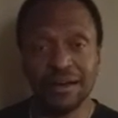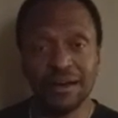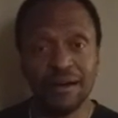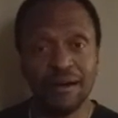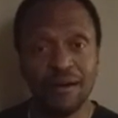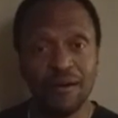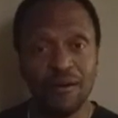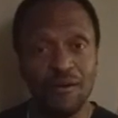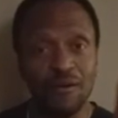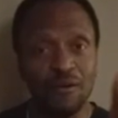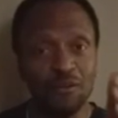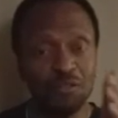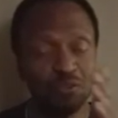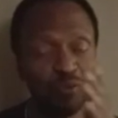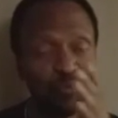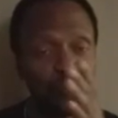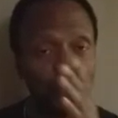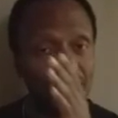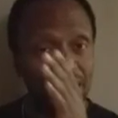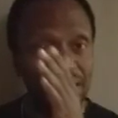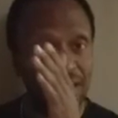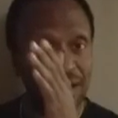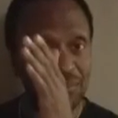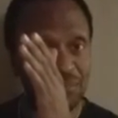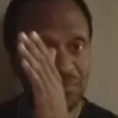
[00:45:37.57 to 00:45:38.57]
all the
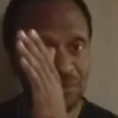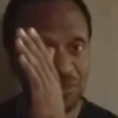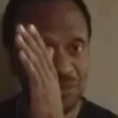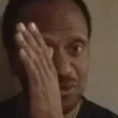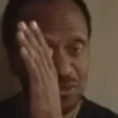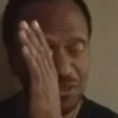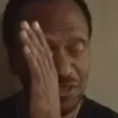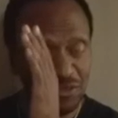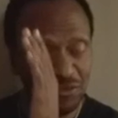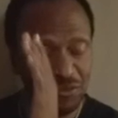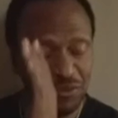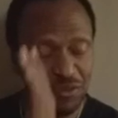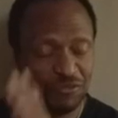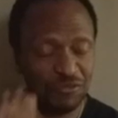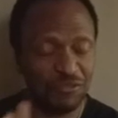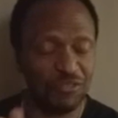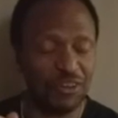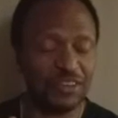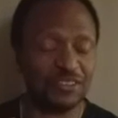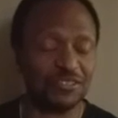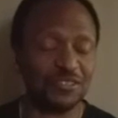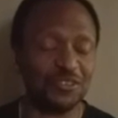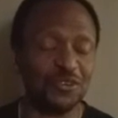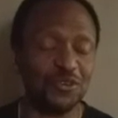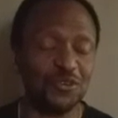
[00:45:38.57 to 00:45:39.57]
way up to this
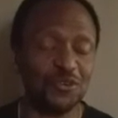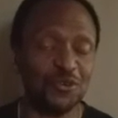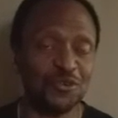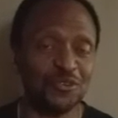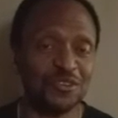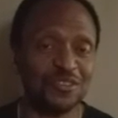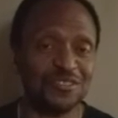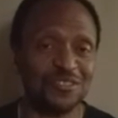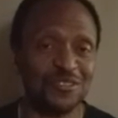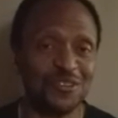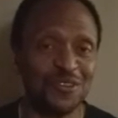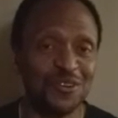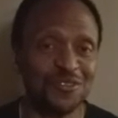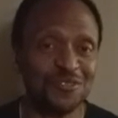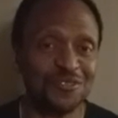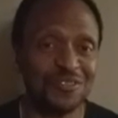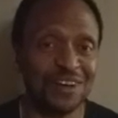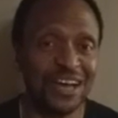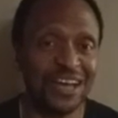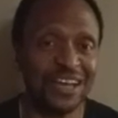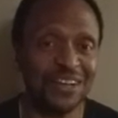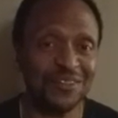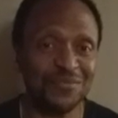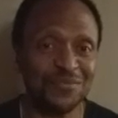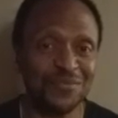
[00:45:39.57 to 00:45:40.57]
refresher course. All
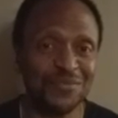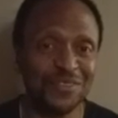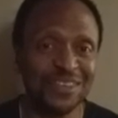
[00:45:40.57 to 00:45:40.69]
right?